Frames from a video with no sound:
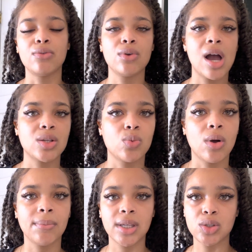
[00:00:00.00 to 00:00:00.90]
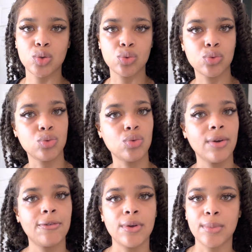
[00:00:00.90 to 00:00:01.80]
you guys want me to
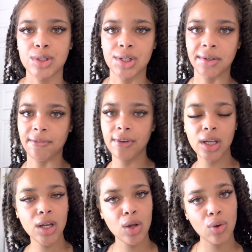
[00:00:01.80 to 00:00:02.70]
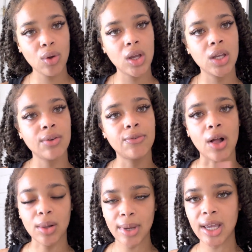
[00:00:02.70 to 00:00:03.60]
film a certain video,
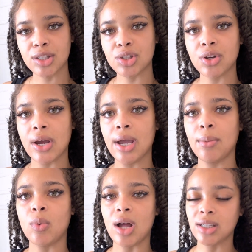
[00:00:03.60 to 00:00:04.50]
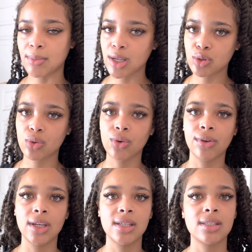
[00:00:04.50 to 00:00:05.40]
follow my Instagram, watch my
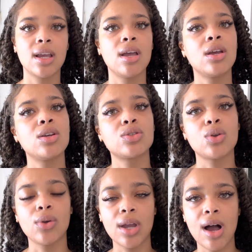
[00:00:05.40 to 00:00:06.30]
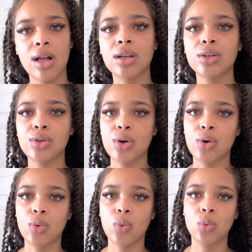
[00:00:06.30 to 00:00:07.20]
stories, so y'all can
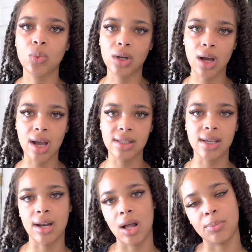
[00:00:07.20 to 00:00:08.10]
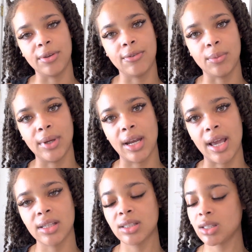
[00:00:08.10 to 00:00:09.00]
know what content I'll be filming
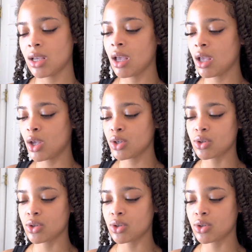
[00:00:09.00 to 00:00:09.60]
next. So